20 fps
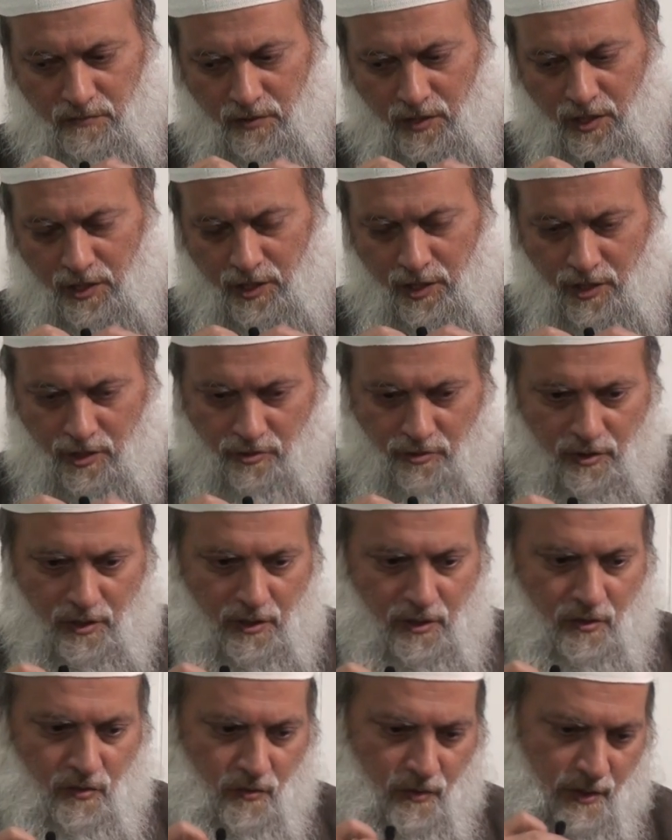
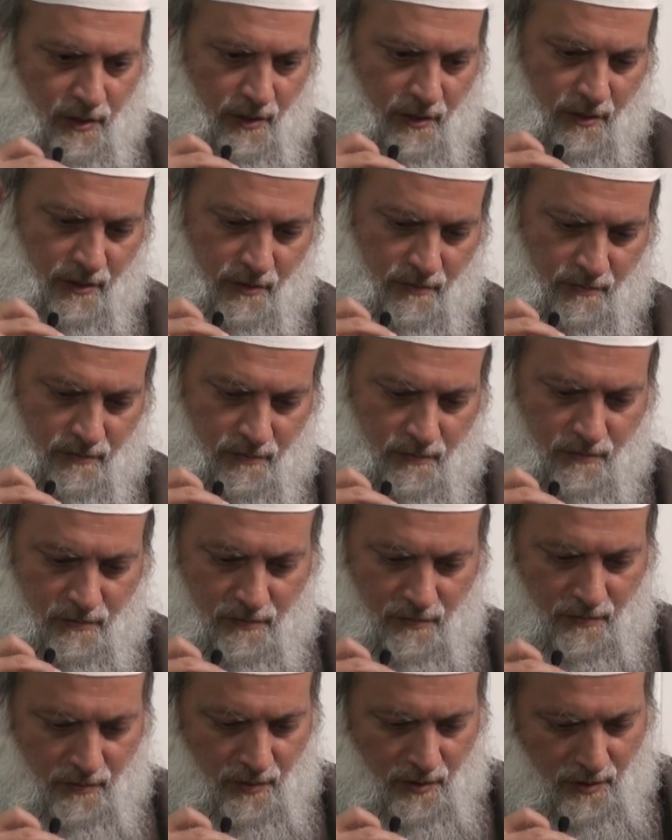Continuing with
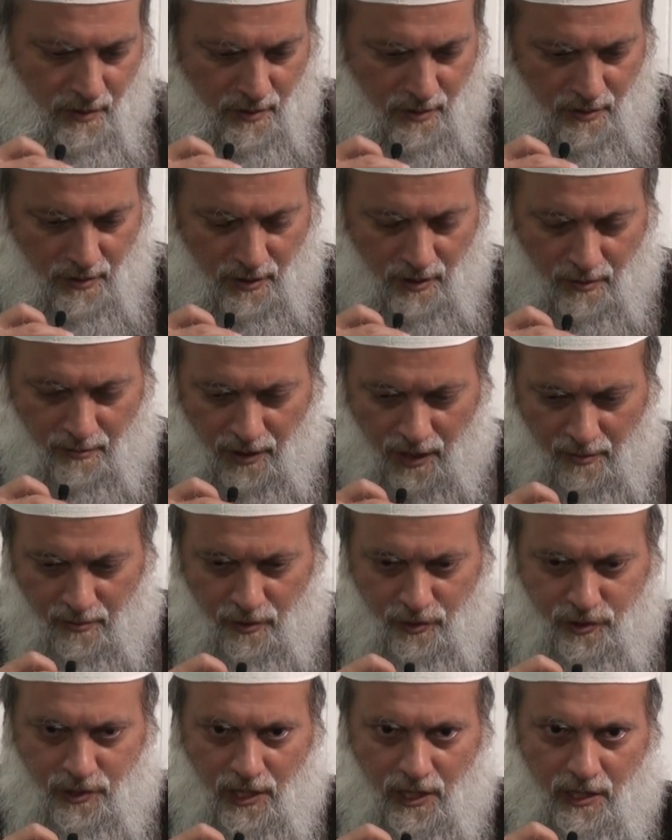Imam
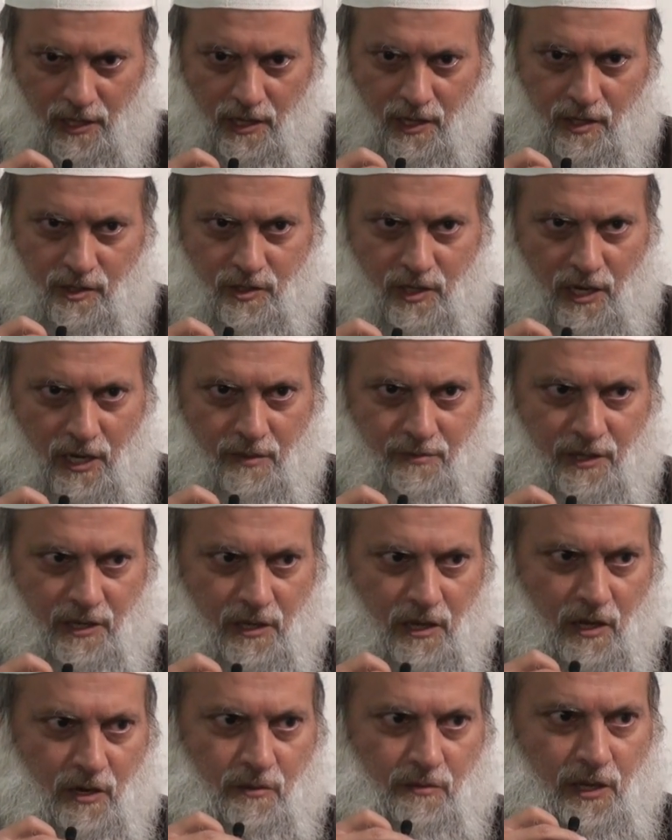Hussein al-Islam in
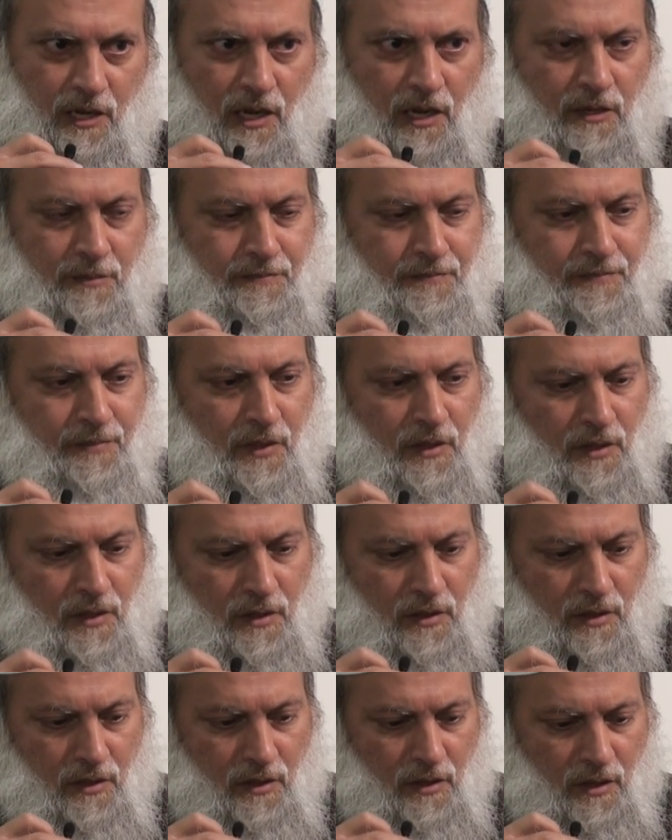Karbala,
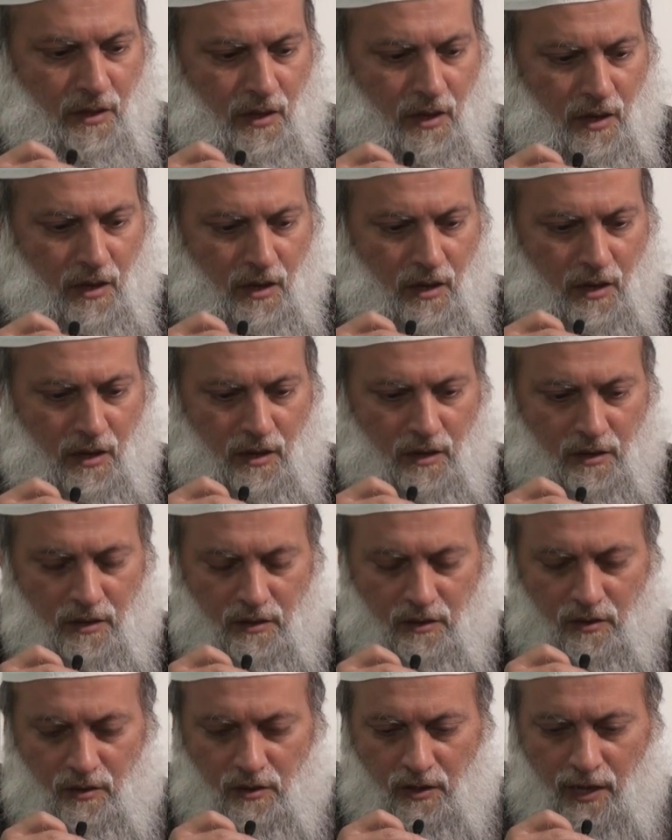and
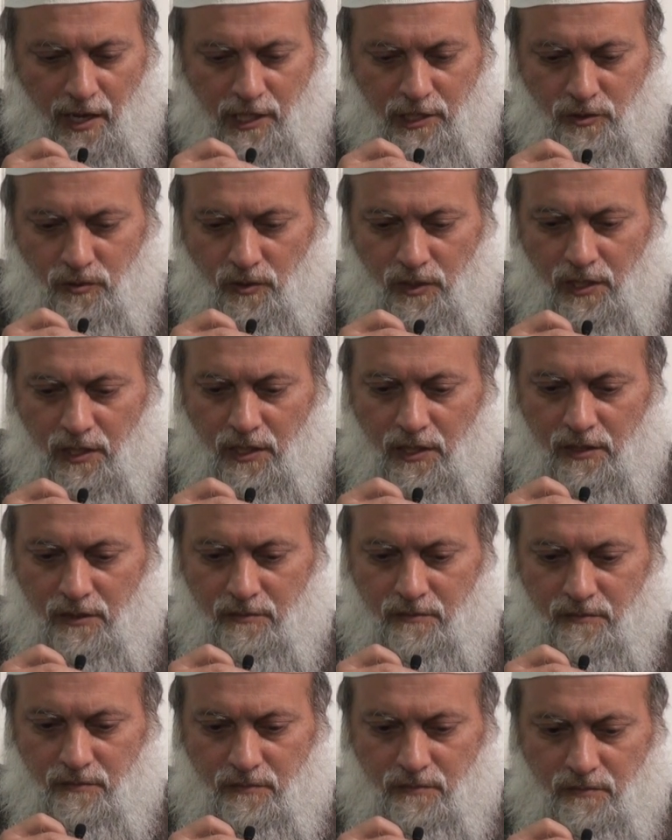you know, last week
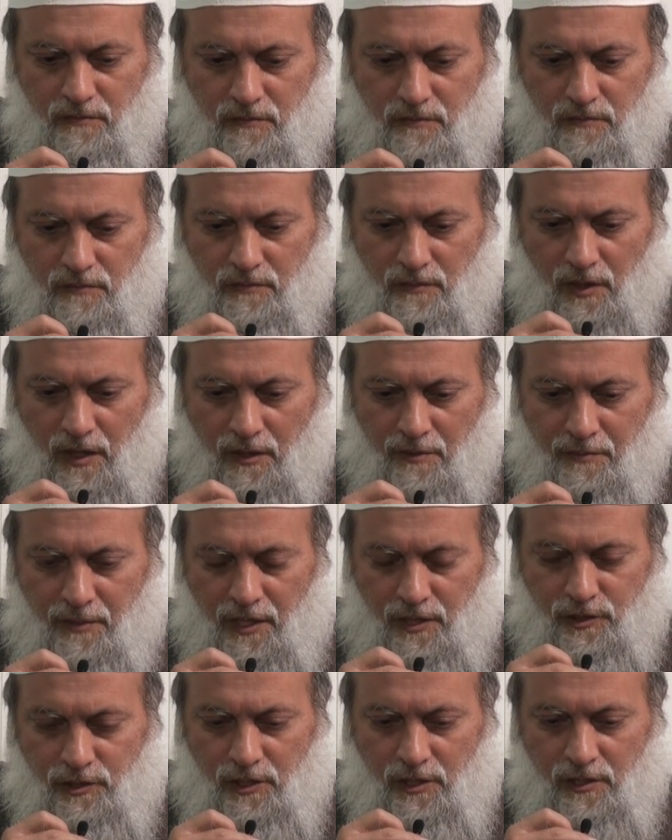I had
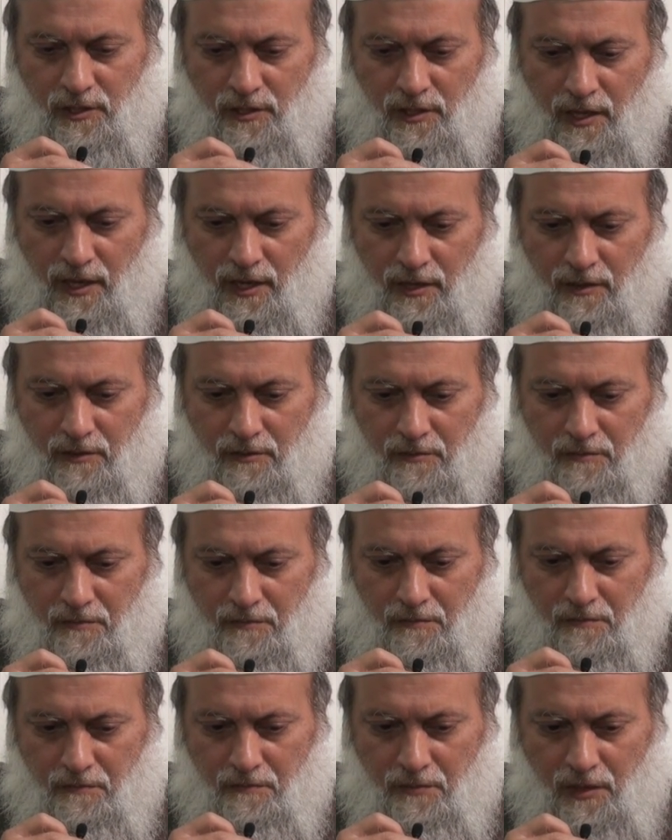mentioned that
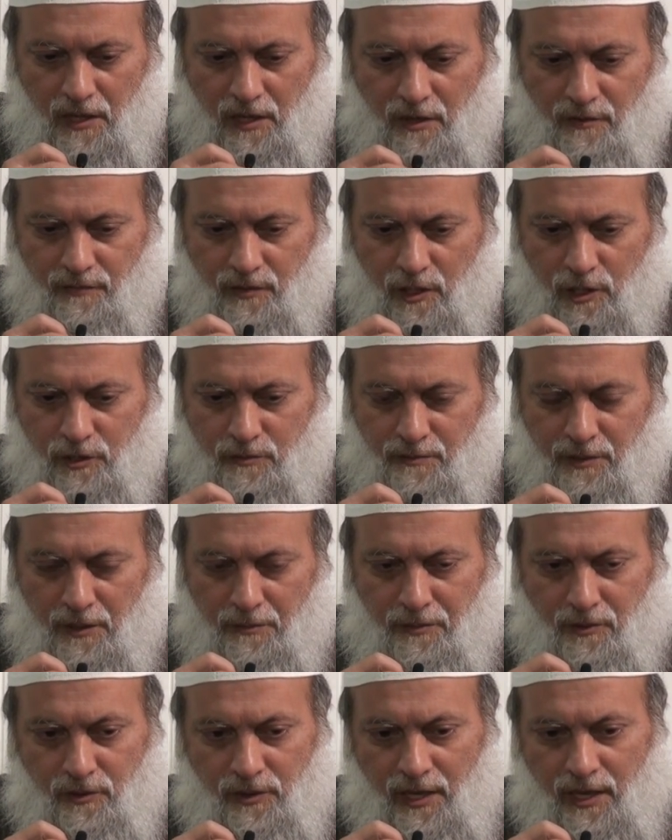many of these
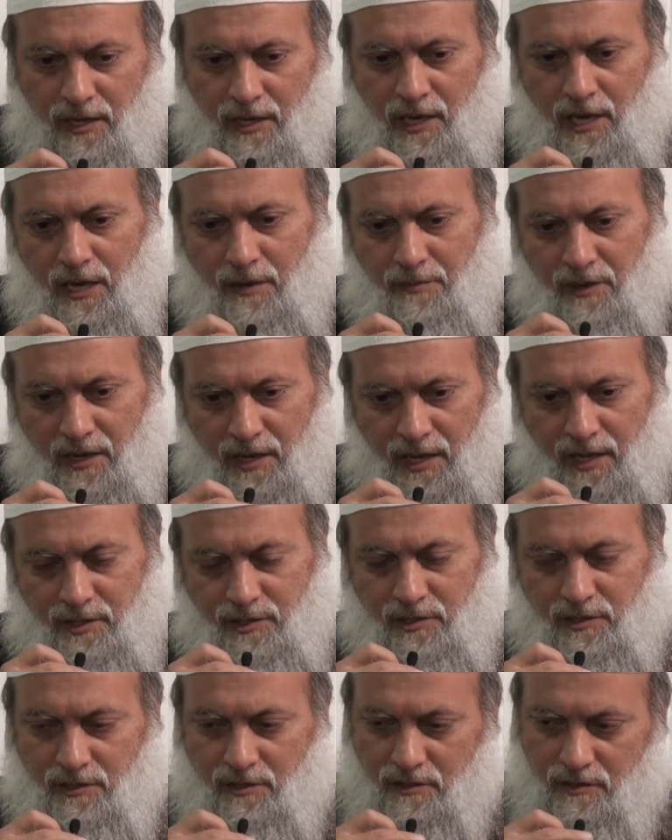people that came
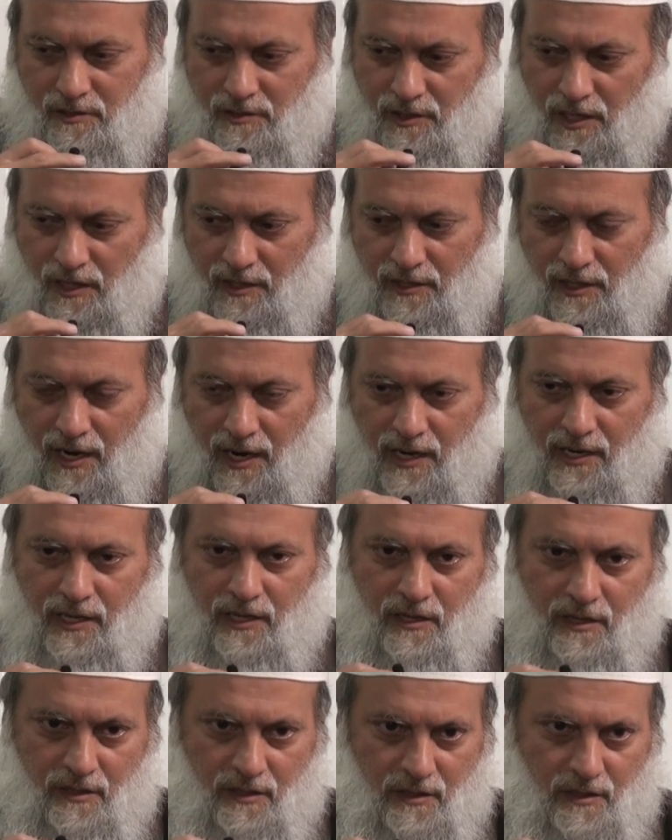against Sayyidina
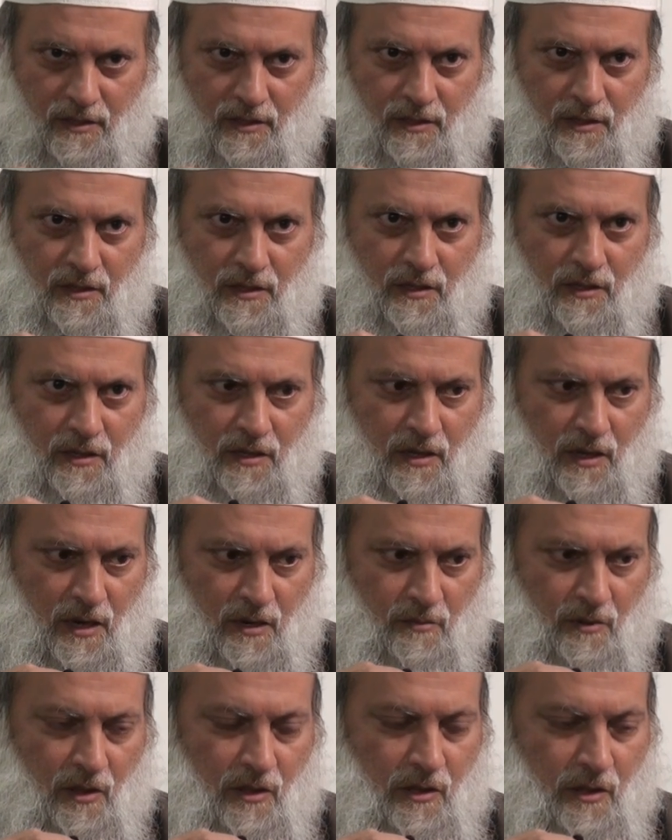Ali
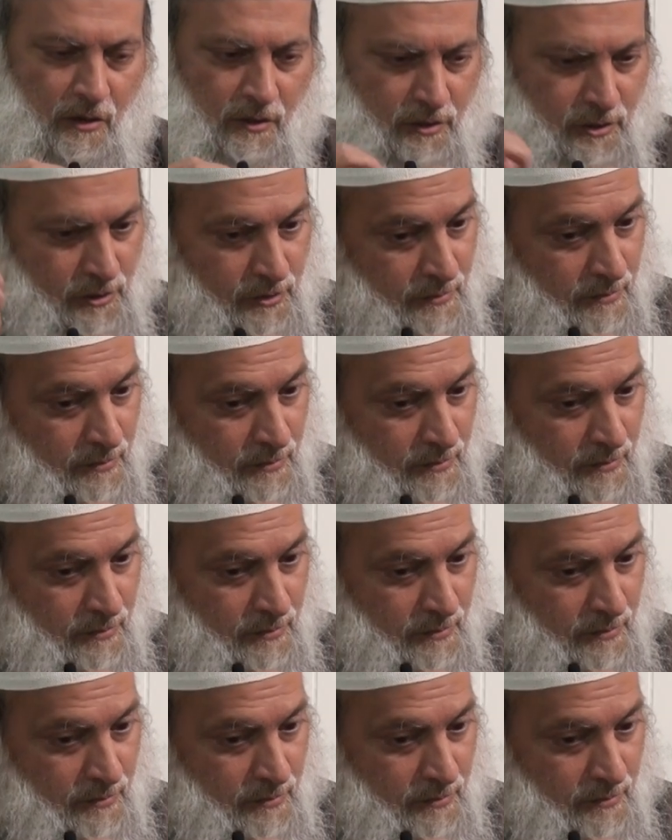Karamallah